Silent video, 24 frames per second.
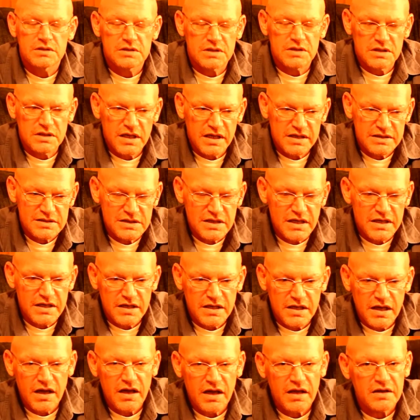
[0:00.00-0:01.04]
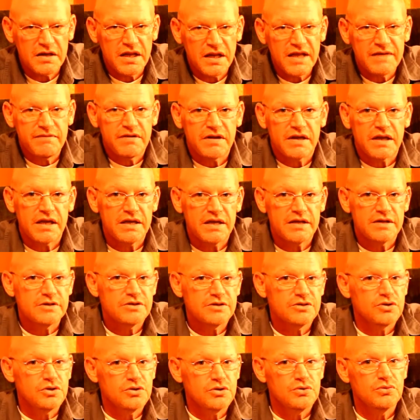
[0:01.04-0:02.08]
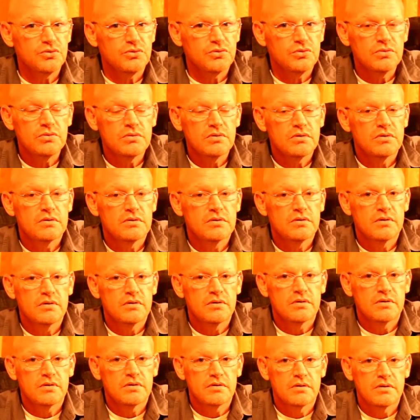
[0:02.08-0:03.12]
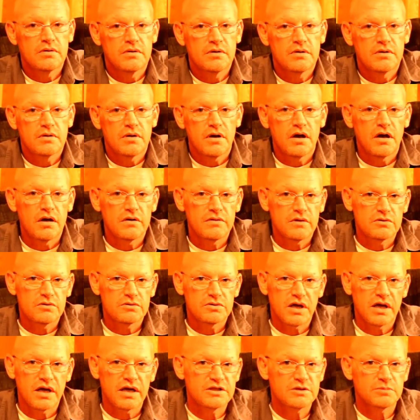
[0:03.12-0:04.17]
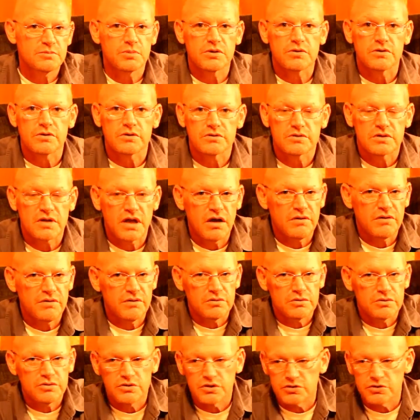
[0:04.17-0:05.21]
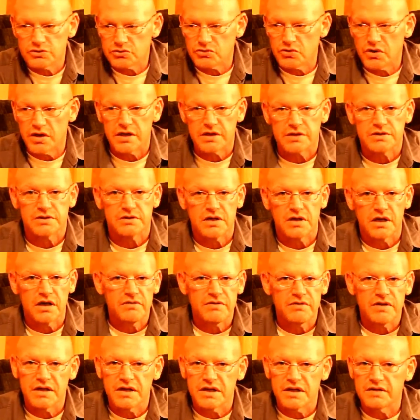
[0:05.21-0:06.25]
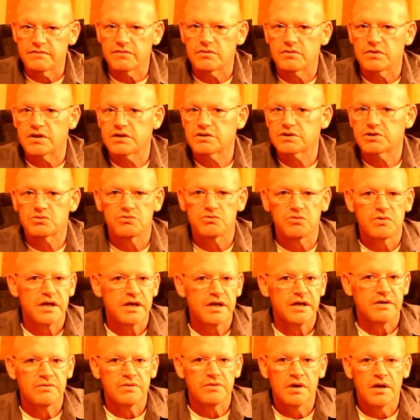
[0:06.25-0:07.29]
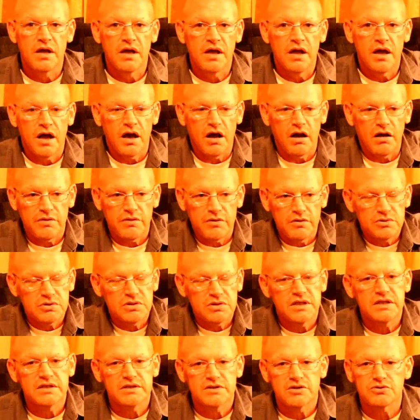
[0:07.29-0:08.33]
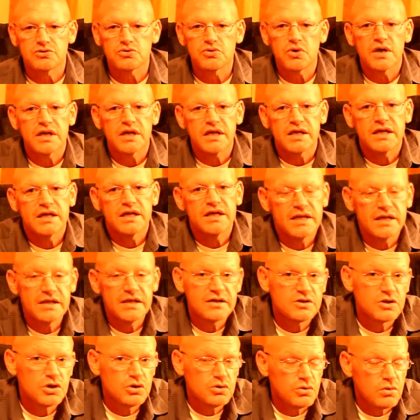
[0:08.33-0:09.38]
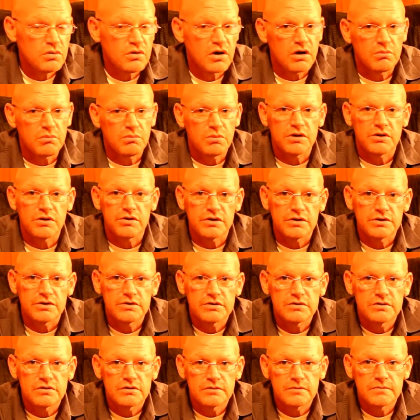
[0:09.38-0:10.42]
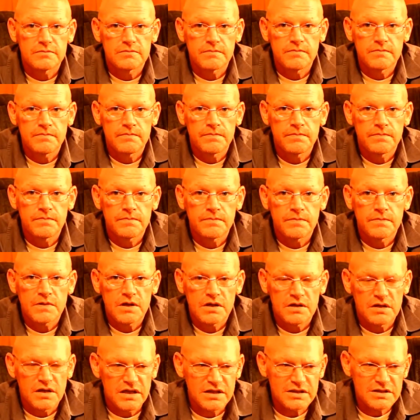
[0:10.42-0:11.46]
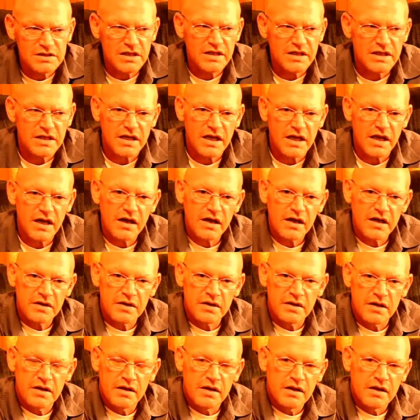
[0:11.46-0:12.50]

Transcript: See, let's let God navigate us through all those icebergs, all those distractions, all that evil that's around, all those things that try to get into our marriage. Let's let God